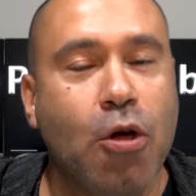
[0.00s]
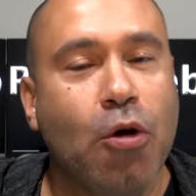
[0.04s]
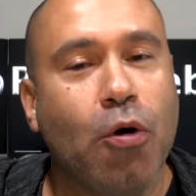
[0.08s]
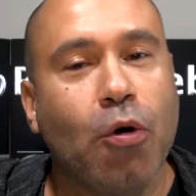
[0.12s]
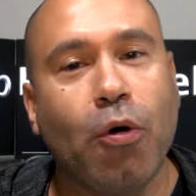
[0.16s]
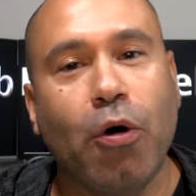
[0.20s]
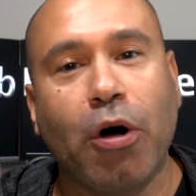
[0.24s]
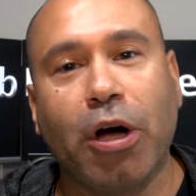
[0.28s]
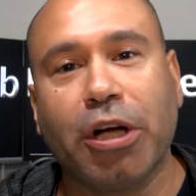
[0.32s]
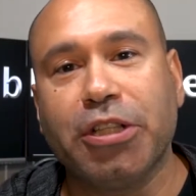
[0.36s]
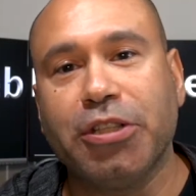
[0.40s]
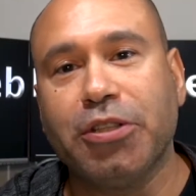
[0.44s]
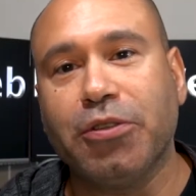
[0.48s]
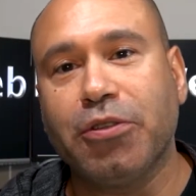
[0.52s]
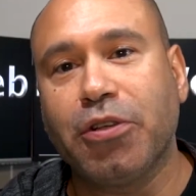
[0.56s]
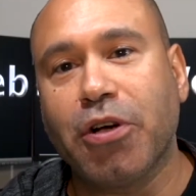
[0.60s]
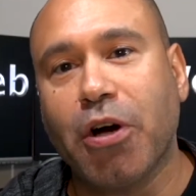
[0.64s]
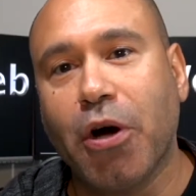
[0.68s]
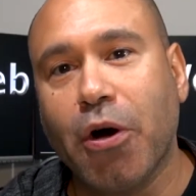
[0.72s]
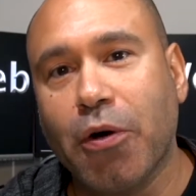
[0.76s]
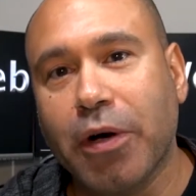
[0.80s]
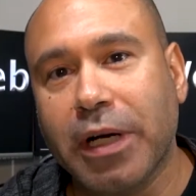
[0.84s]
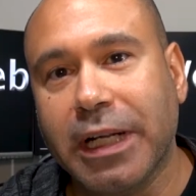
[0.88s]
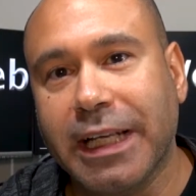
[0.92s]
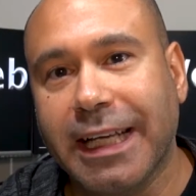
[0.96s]
Or are you
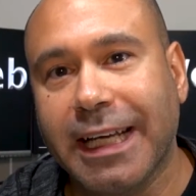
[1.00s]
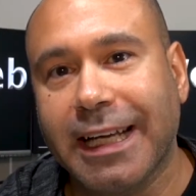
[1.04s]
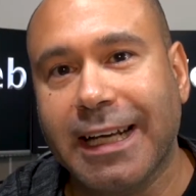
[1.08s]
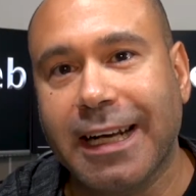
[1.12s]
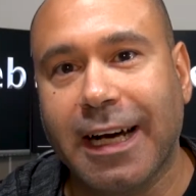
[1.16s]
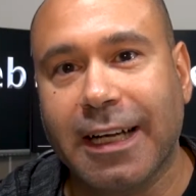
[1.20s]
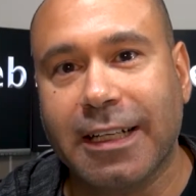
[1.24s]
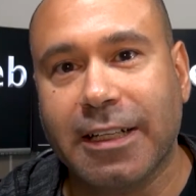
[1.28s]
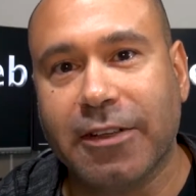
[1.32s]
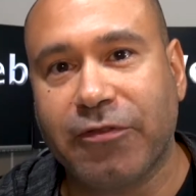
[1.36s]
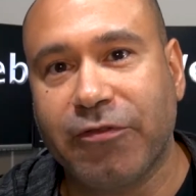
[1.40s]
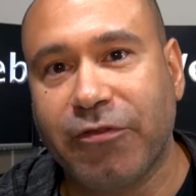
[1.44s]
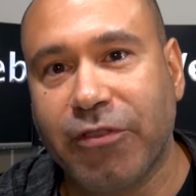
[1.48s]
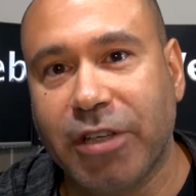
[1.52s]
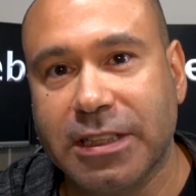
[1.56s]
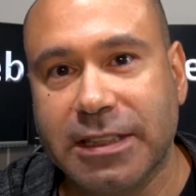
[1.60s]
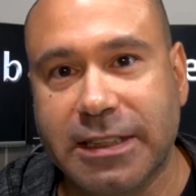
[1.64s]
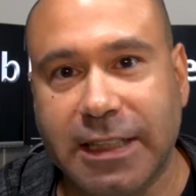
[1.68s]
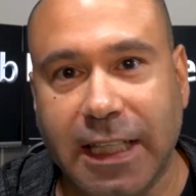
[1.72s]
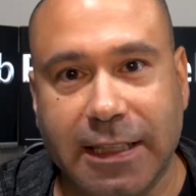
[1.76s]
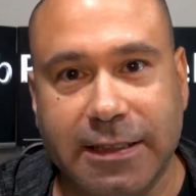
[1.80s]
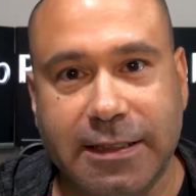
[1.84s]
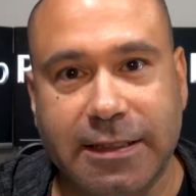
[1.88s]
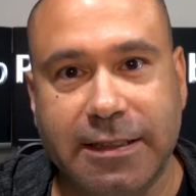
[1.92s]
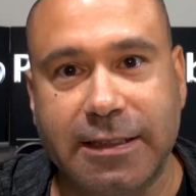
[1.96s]
coding it on the
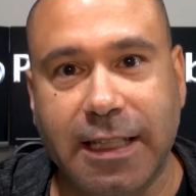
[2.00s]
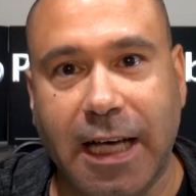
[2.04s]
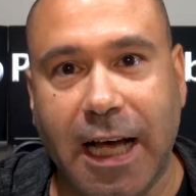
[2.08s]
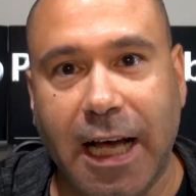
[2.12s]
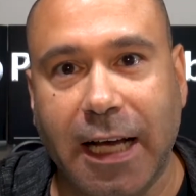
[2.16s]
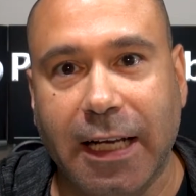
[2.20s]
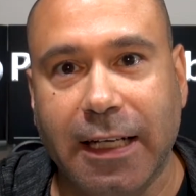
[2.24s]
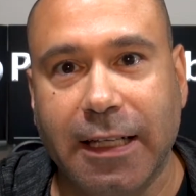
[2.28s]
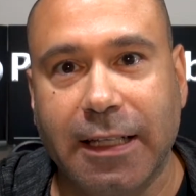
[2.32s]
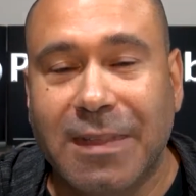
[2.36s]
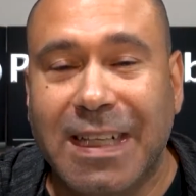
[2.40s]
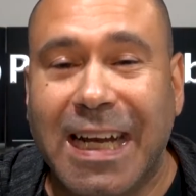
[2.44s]
front end side?